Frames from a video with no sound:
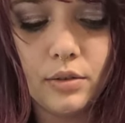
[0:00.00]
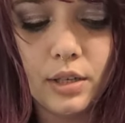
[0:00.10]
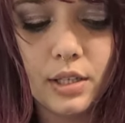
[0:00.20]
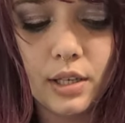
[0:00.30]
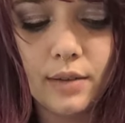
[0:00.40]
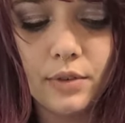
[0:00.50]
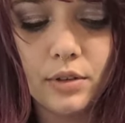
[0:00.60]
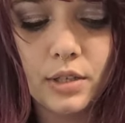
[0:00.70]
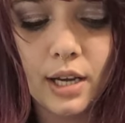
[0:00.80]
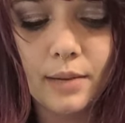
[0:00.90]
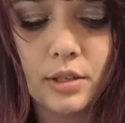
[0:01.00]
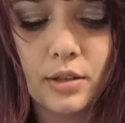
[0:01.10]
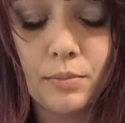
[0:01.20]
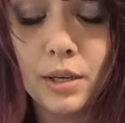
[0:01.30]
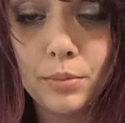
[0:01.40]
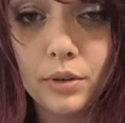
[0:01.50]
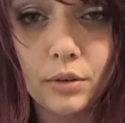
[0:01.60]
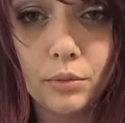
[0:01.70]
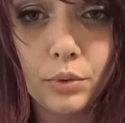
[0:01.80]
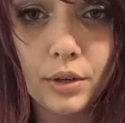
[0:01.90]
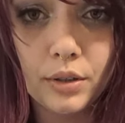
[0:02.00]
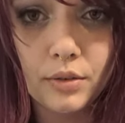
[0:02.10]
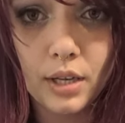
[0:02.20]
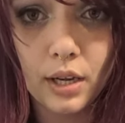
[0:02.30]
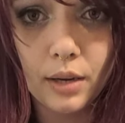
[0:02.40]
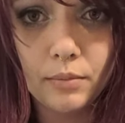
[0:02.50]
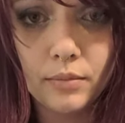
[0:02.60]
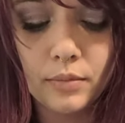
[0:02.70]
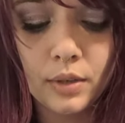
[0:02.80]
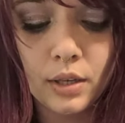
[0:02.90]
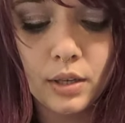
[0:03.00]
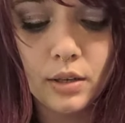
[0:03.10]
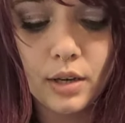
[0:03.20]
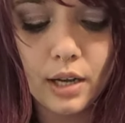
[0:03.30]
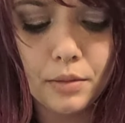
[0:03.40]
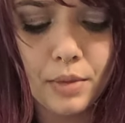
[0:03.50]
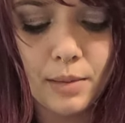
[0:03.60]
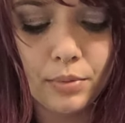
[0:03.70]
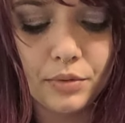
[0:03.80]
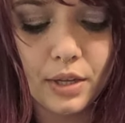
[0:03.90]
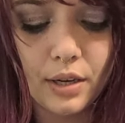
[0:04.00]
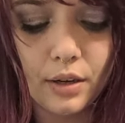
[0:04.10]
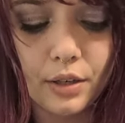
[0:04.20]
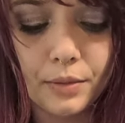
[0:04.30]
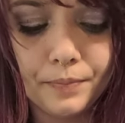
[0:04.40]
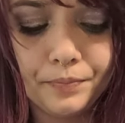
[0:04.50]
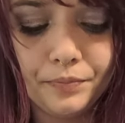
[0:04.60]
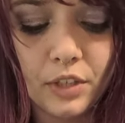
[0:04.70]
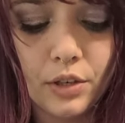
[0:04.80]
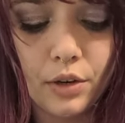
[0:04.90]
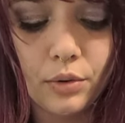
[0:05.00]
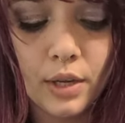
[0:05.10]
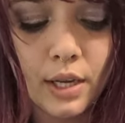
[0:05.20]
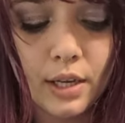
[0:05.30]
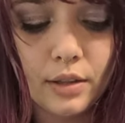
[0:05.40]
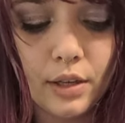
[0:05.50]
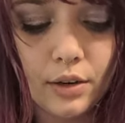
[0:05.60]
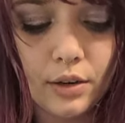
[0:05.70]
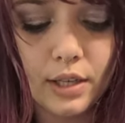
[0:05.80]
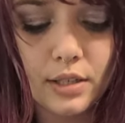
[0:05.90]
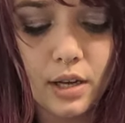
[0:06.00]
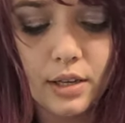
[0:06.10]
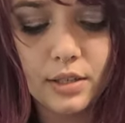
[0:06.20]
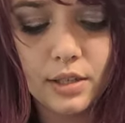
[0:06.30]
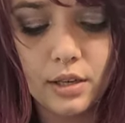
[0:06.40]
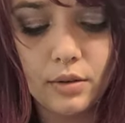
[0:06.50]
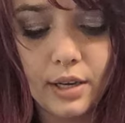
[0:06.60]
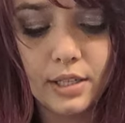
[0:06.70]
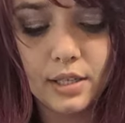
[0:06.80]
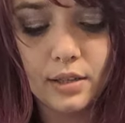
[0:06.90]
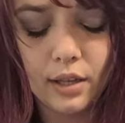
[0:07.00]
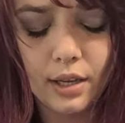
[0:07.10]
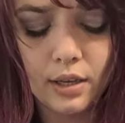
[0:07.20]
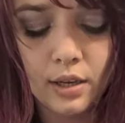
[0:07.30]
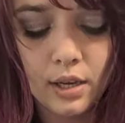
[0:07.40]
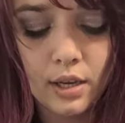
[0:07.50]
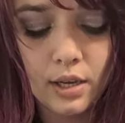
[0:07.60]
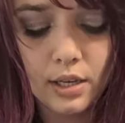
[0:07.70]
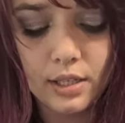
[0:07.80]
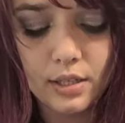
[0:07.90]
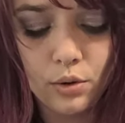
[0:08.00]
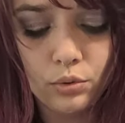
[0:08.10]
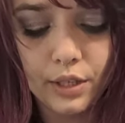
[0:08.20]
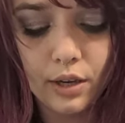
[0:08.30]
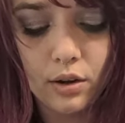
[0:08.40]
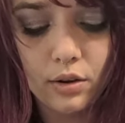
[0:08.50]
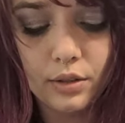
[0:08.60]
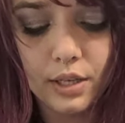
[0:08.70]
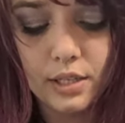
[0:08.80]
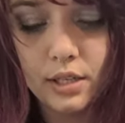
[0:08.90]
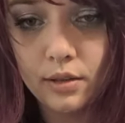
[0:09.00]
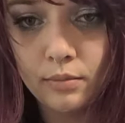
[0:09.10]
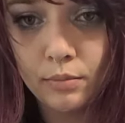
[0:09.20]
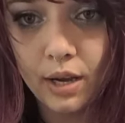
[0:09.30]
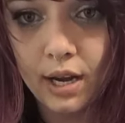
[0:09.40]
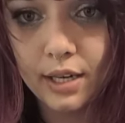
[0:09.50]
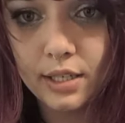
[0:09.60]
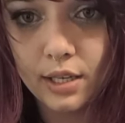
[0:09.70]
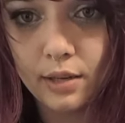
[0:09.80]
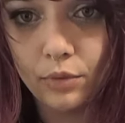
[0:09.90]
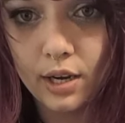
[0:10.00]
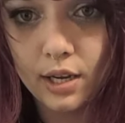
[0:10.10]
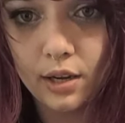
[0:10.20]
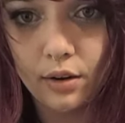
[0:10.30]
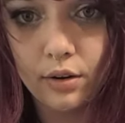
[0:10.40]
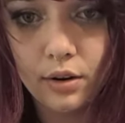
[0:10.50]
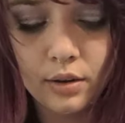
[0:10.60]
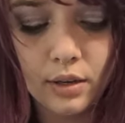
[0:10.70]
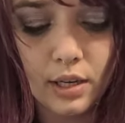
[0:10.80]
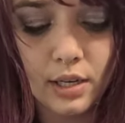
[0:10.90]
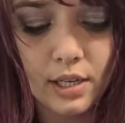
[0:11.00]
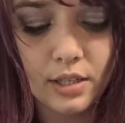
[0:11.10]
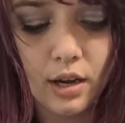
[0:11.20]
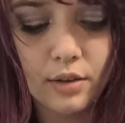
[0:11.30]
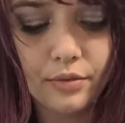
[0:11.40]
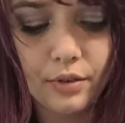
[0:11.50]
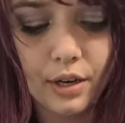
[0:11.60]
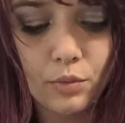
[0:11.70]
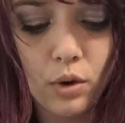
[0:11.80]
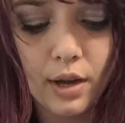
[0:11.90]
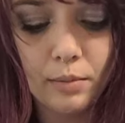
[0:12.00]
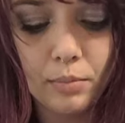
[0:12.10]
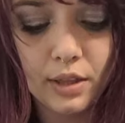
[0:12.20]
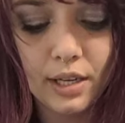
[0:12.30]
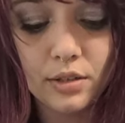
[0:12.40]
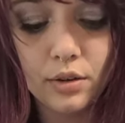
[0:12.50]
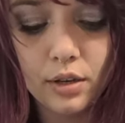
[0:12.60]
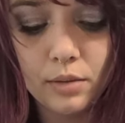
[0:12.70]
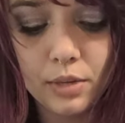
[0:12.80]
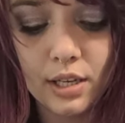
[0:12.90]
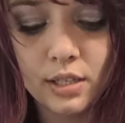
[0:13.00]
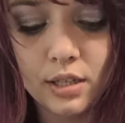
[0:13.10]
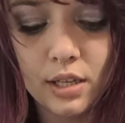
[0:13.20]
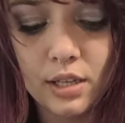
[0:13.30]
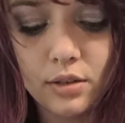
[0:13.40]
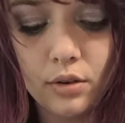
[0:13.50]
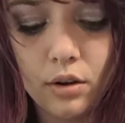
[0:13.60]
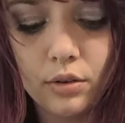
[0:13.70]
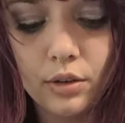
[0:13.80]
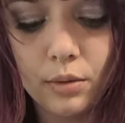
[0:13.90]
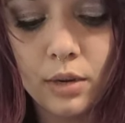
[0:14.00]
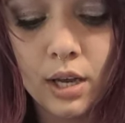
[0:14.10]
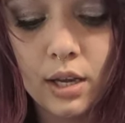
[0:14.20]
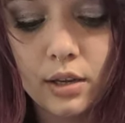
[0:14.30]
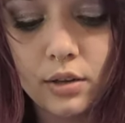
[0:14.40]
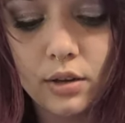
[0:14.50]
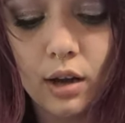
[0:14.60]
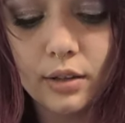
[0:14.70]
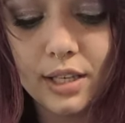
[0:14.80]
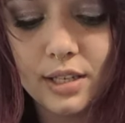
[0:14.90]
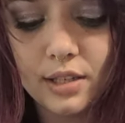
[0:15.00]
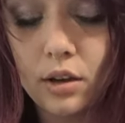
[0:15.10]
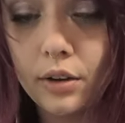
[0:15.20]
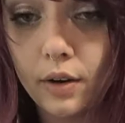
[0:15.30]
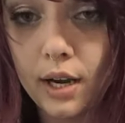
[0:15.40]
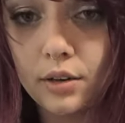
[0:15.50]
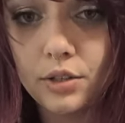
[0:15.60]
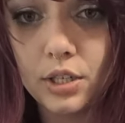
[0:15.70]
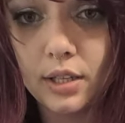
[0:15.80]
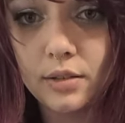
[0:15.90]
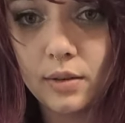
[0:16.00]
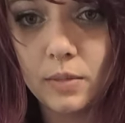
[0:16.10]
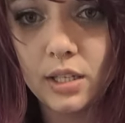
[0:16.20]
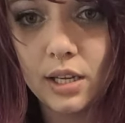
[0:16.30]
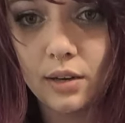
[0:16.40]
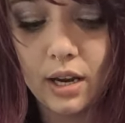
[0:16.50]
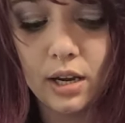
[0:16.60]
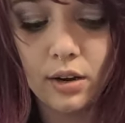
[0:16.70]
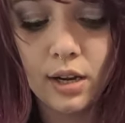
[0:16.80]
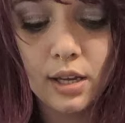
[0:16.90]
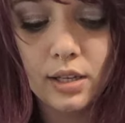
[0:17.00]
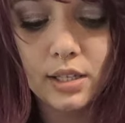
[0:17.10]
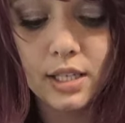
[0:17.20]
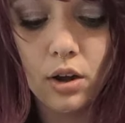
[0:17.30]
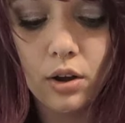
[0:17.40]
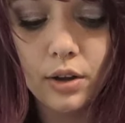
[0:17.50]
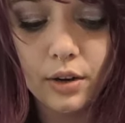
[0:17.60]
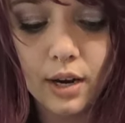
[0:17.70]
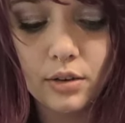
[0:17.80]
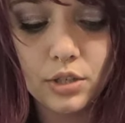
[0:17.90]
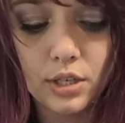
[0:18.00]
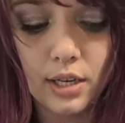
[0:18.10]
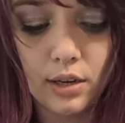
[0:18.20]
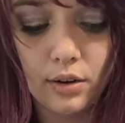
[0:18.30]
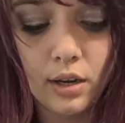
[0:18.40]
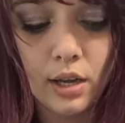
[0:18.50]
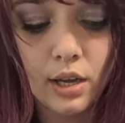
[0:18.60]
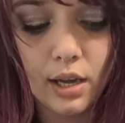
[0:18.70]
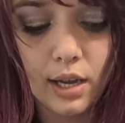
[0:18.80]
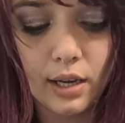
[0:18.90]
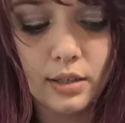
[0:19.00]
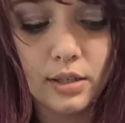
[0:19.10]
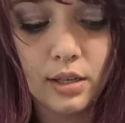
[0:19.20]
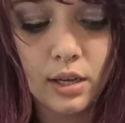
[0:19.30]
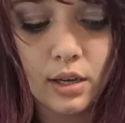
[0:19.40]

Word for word: you need to give your time to the people that are worth your time, not the people that are, you know, they're exhausting I see like he's holding all these behind him right here and he's offering one, but that's good because these are all your all, this is all your energy. That's what I'm seeing right here. This is all your energy here and